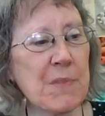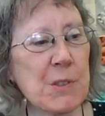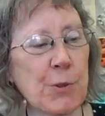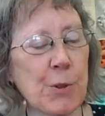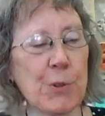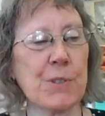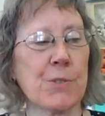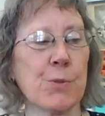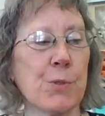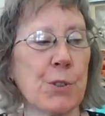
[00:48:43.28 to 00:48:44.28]
So those are
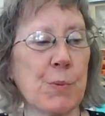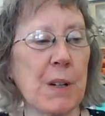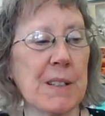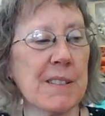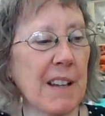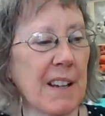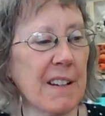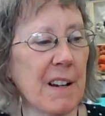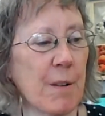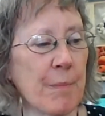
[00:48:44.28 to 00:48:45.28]
2 good ones.
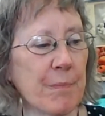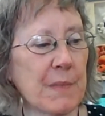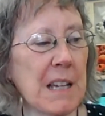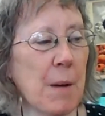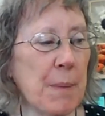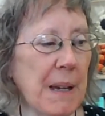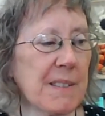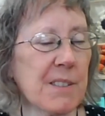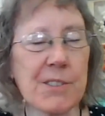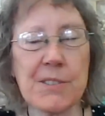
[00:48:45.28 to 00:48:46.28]
And
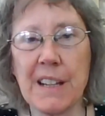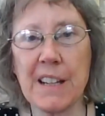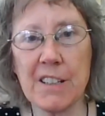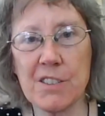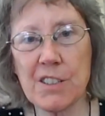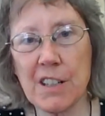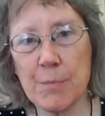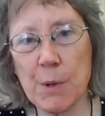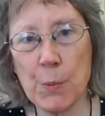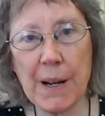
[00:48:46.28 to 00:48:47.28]
basil, sage,
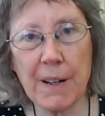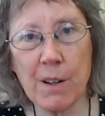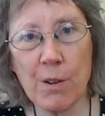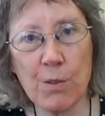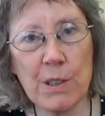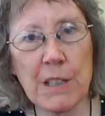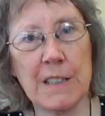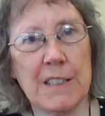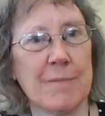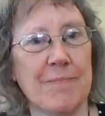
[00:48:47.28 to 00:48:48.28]
oregano.
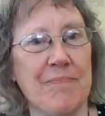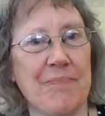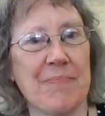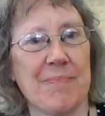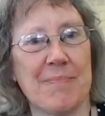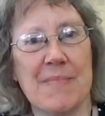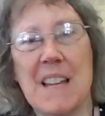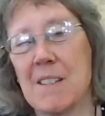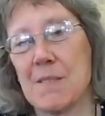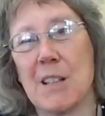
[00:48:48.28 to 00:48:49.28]

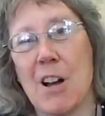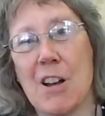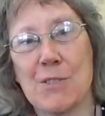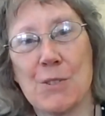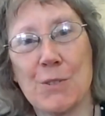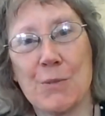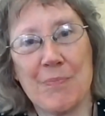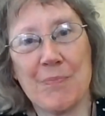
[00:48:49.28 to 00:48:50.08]
Yeah, cilantro.